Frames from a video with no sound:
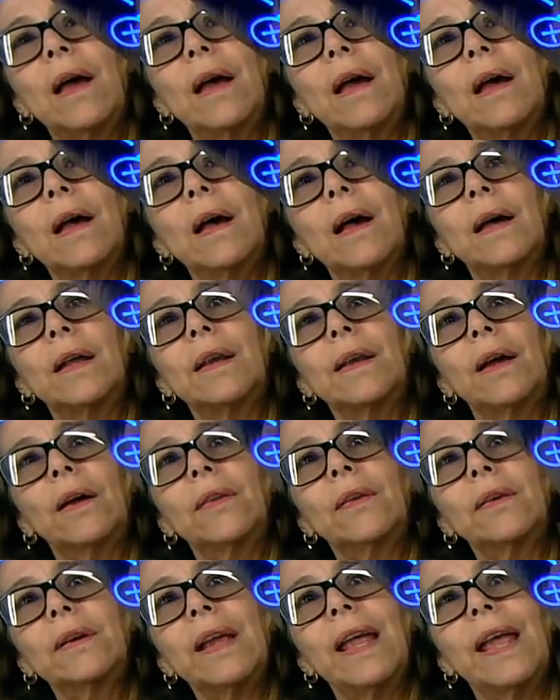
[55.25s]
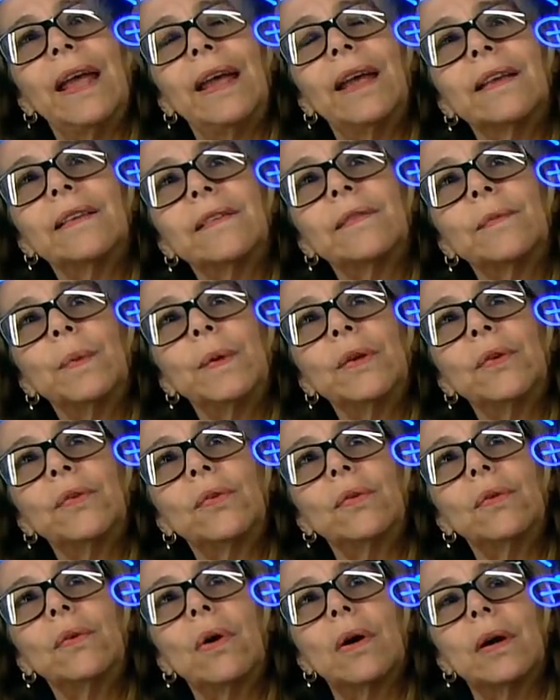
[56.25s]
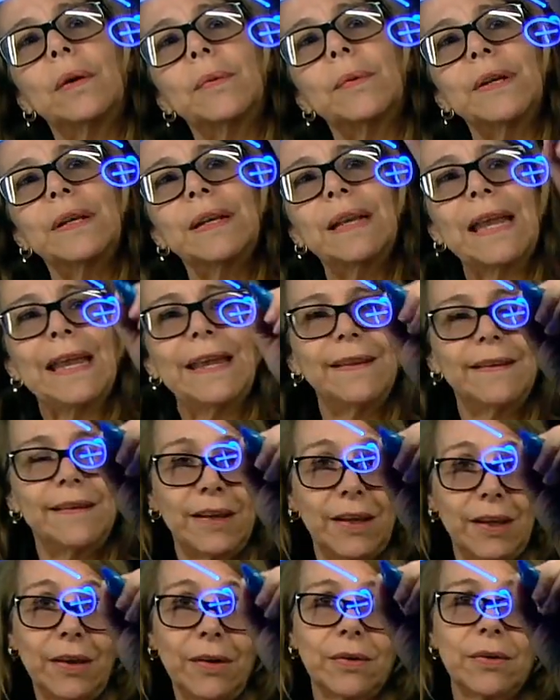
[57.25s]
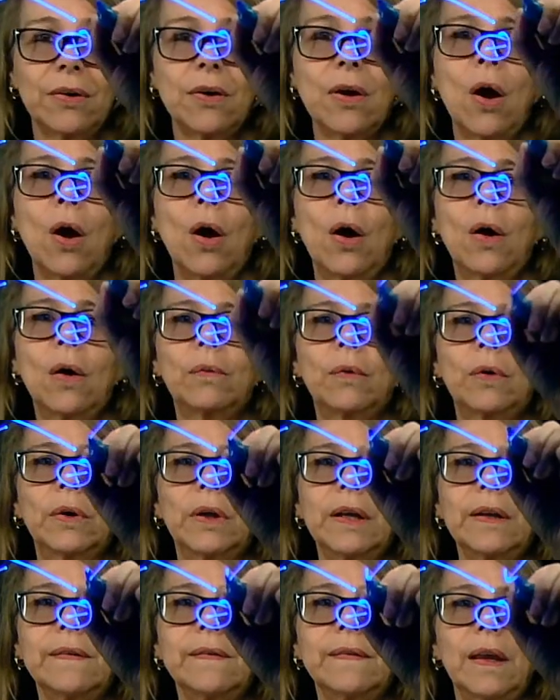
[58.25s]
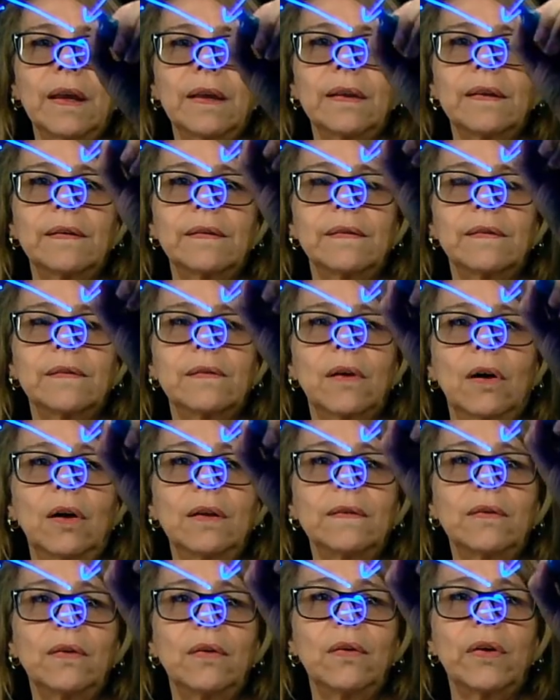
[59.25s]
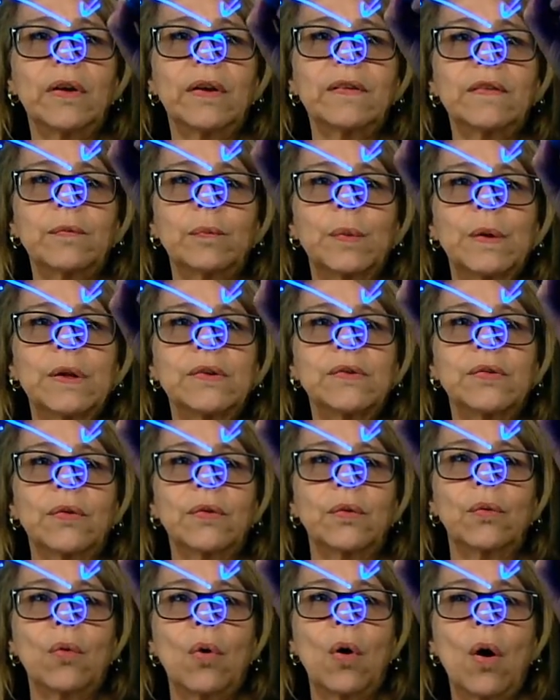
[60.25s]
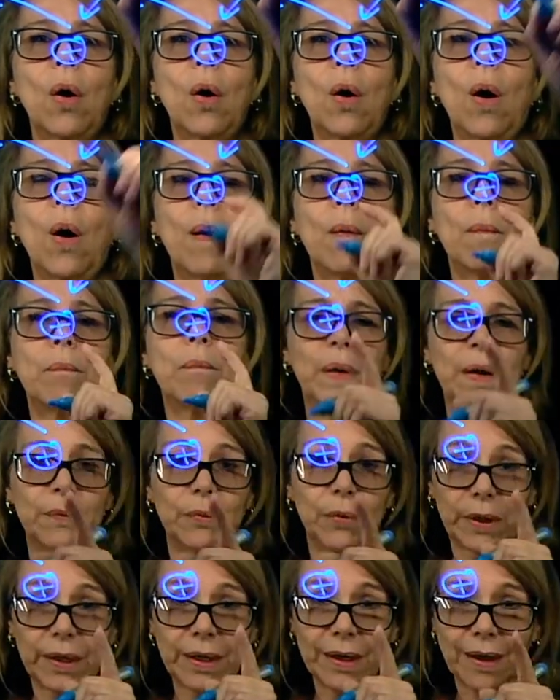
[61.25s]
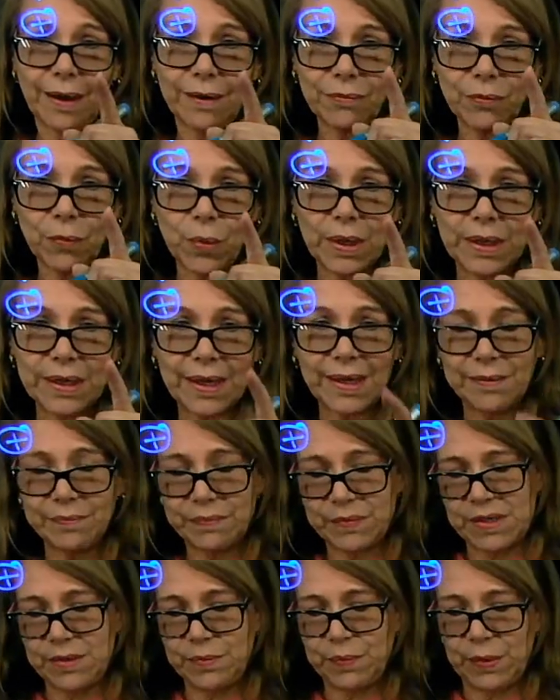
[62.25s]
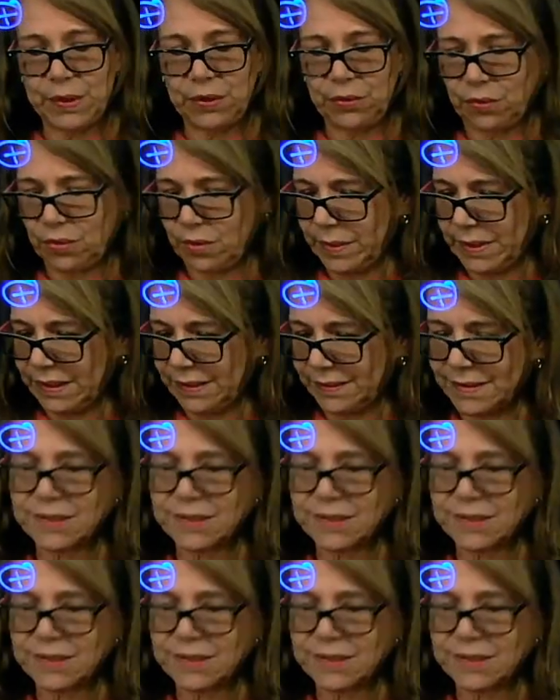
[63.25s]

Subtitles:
another sp2 carbon, and here we're going to say this is also sp2, but we're going to have one empty p orbital. So